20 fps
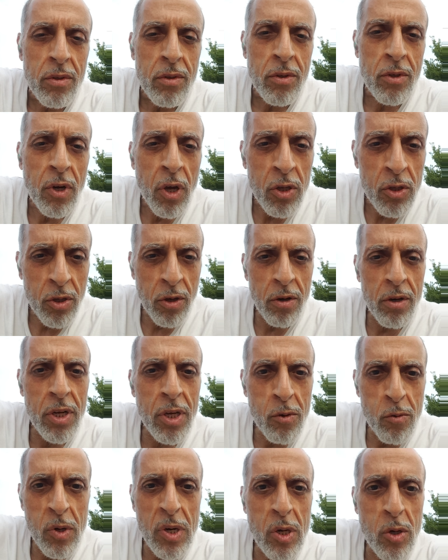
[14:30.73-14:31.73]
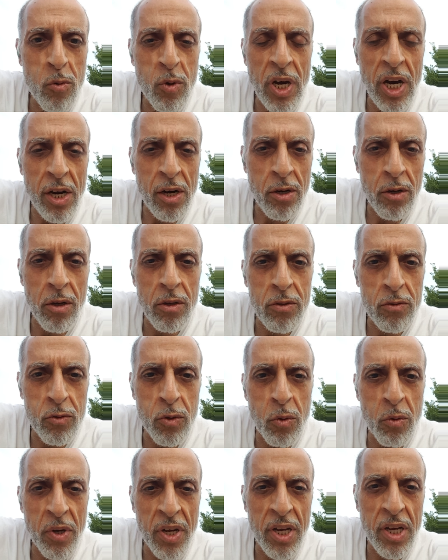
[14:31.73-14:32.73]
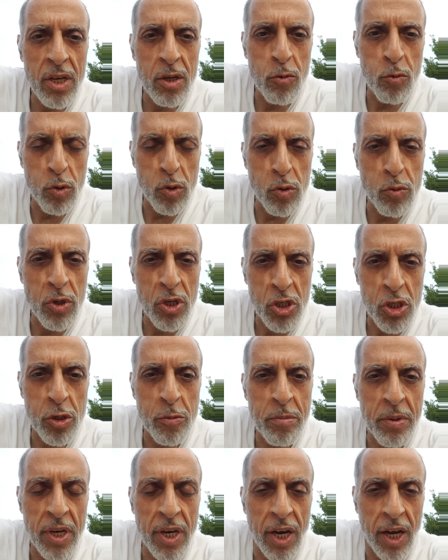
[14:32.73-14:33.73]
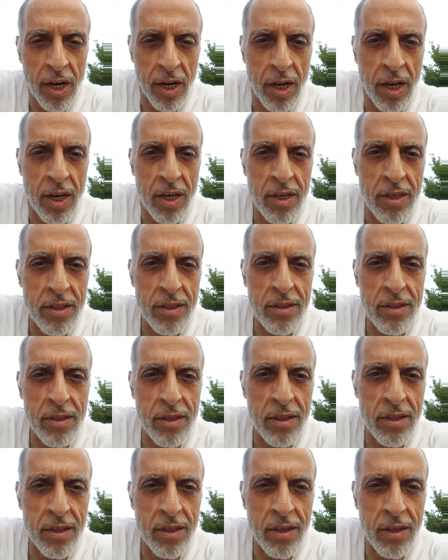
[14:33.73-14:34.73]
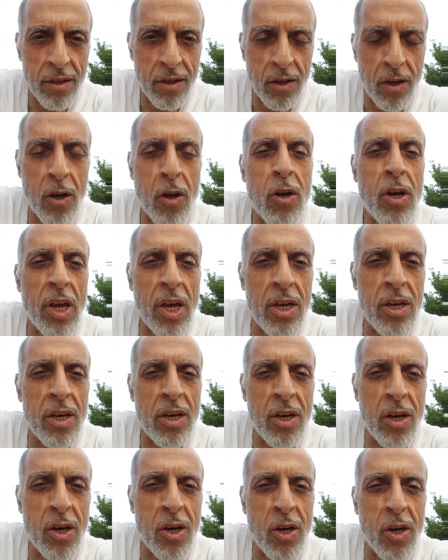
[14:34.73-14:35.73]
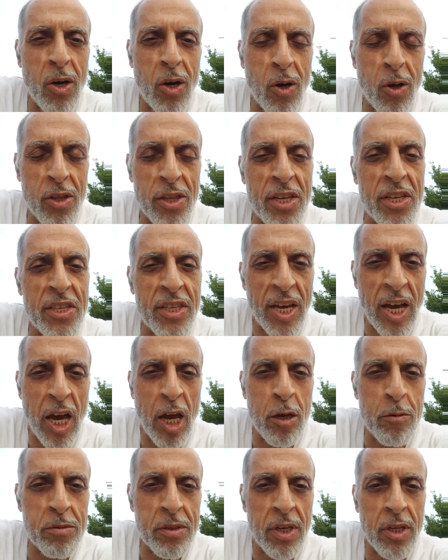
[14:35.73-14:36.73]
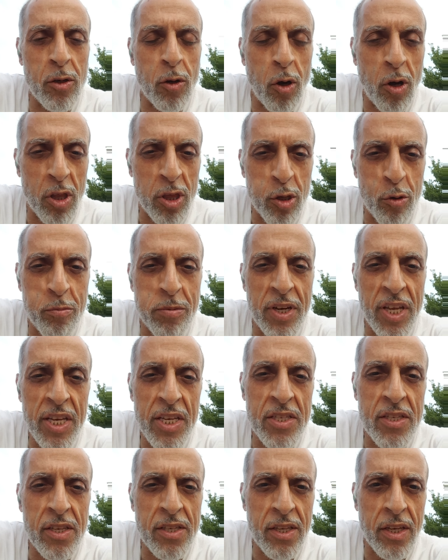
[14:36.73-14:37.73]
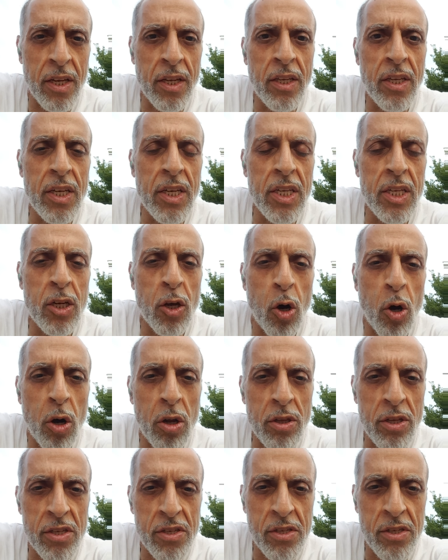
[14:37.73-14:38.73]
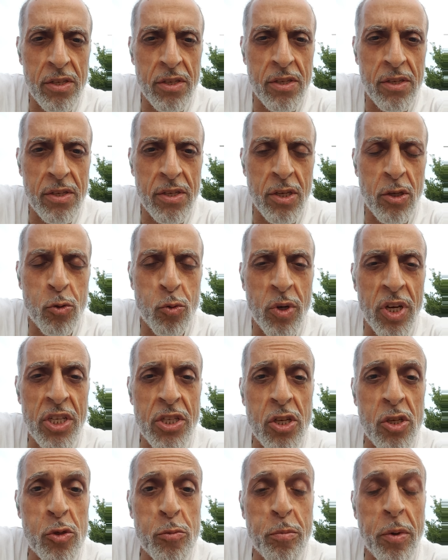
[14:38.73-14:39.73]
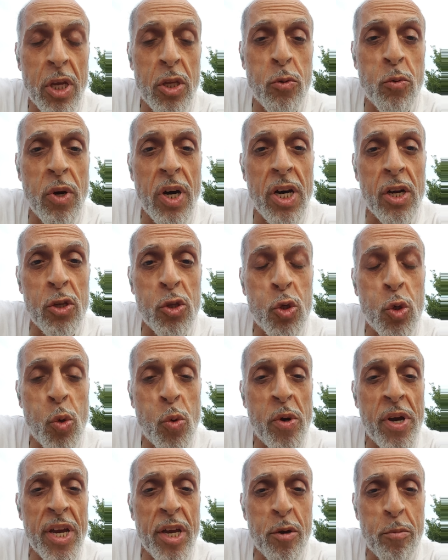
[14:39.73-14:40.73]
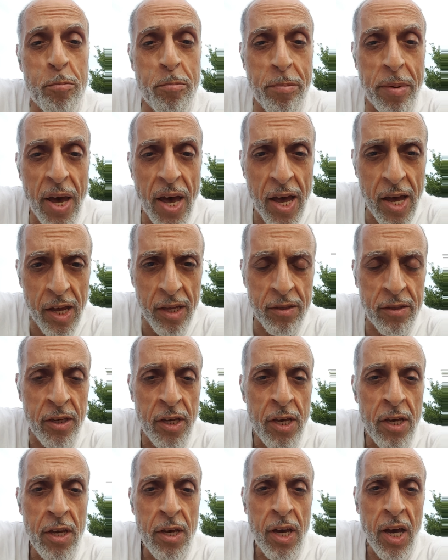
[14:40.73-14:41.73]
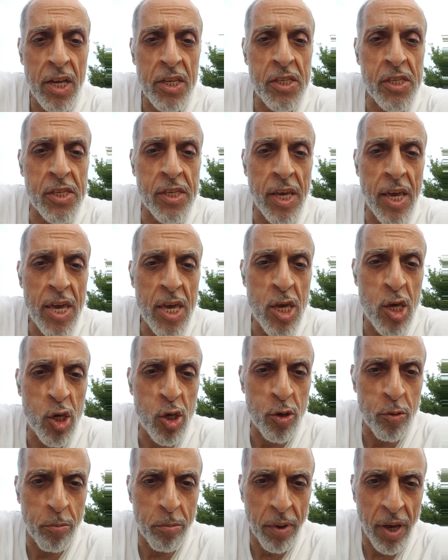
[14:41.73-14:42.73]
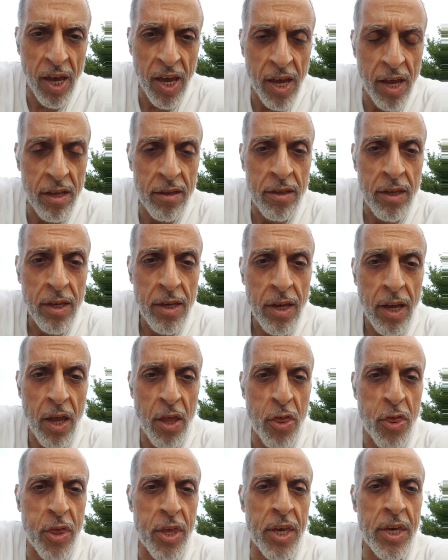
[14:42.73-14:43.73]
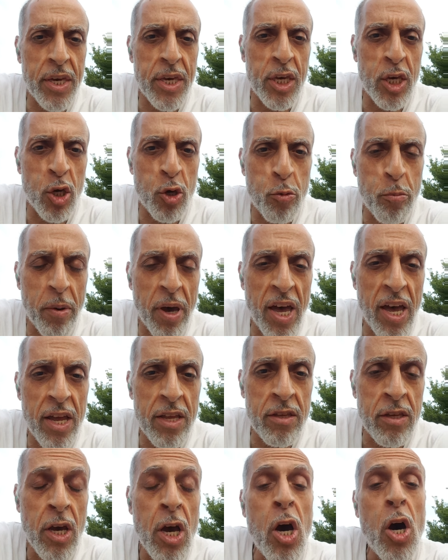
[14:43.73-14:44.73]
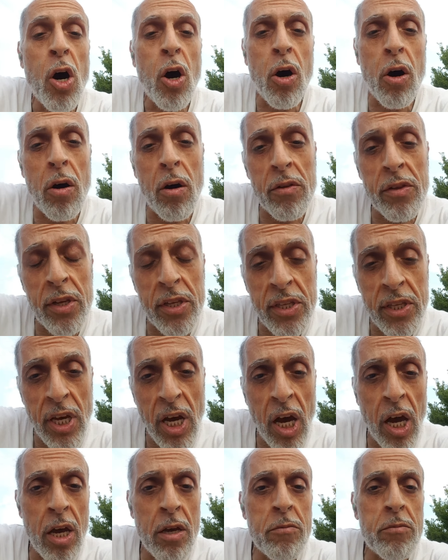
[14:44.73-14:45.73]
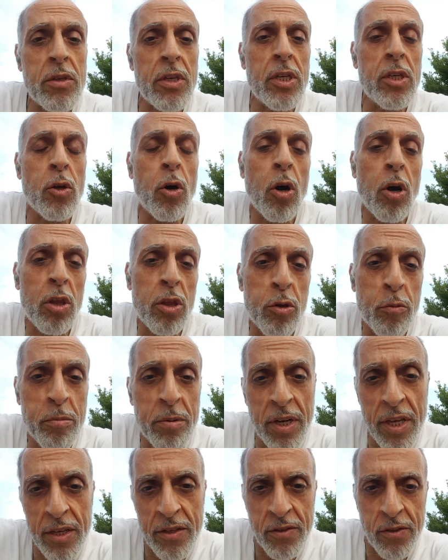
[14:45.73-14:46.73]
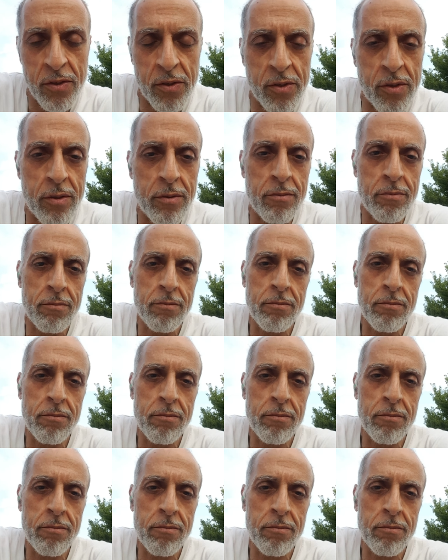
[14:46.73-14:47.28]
Not only we are not doing worshipping Allah all the times and all the places and in all the situations, but we are doing bad and saying bad and thinking bad all the times in all the places.